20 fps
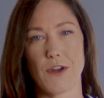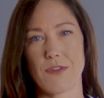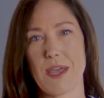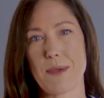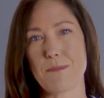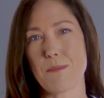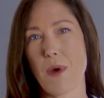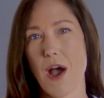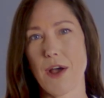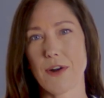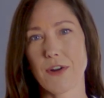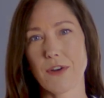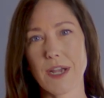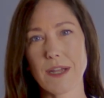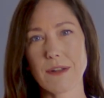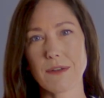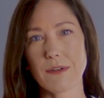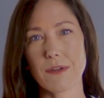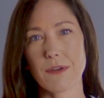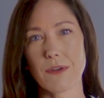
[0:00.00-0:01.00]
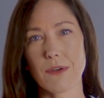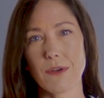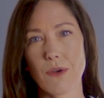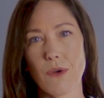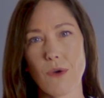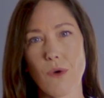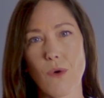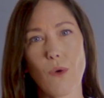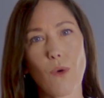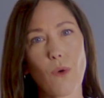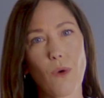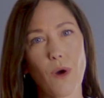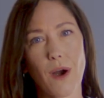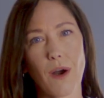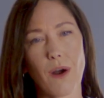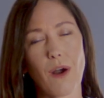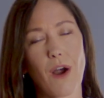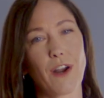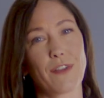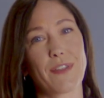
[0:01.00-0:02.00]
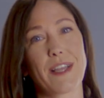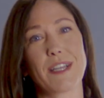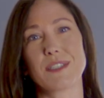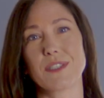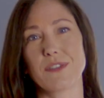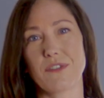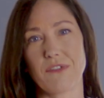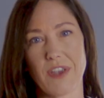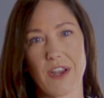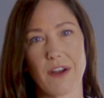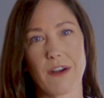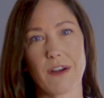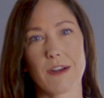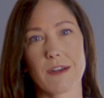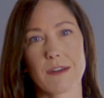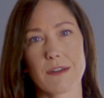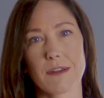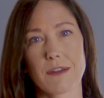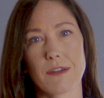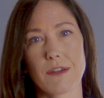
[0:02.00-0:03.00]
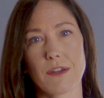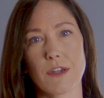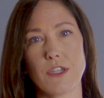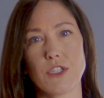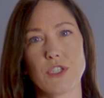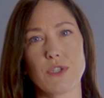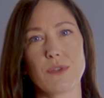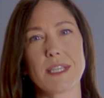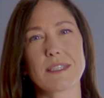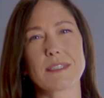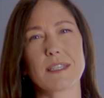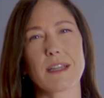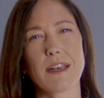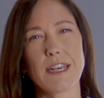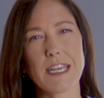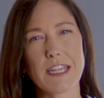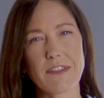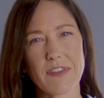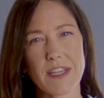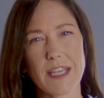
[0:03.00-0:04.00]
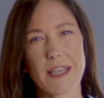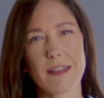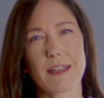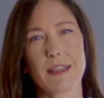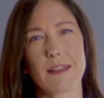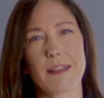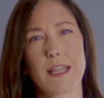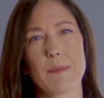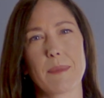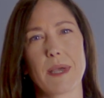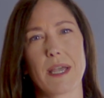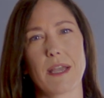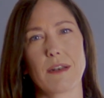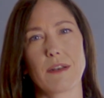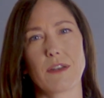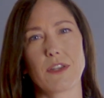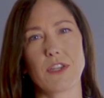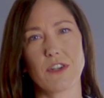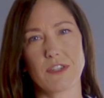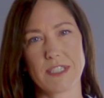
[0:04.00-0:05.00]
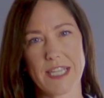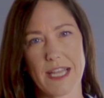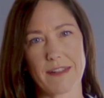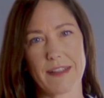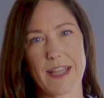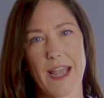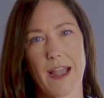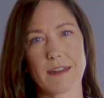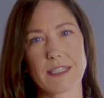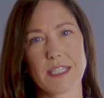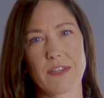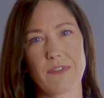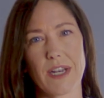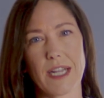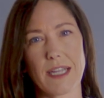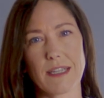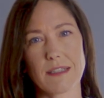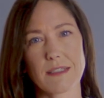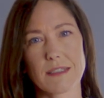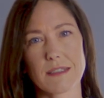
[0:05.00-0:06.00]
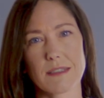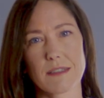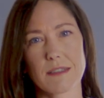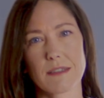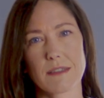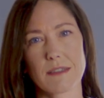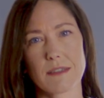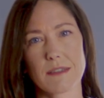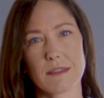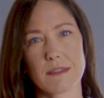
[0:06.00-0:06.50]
Are they moderate? Or are they severe? Do they significantly limit your daily activities?